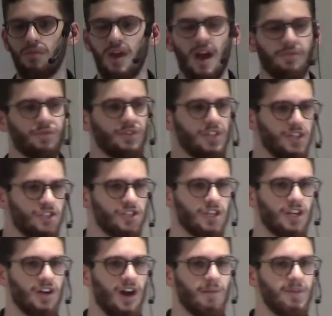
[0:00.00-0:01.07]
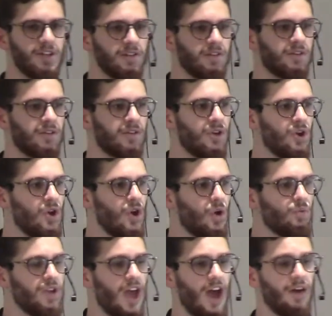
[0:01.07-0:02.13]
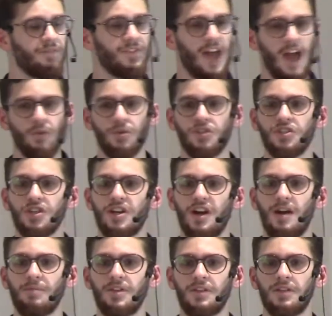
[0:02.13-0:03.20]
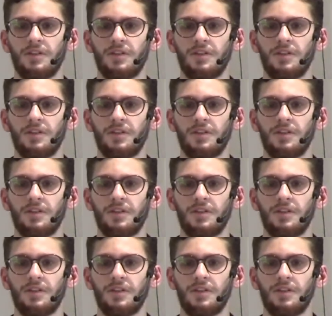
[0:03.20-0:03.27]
We have religion in common. We have language in common.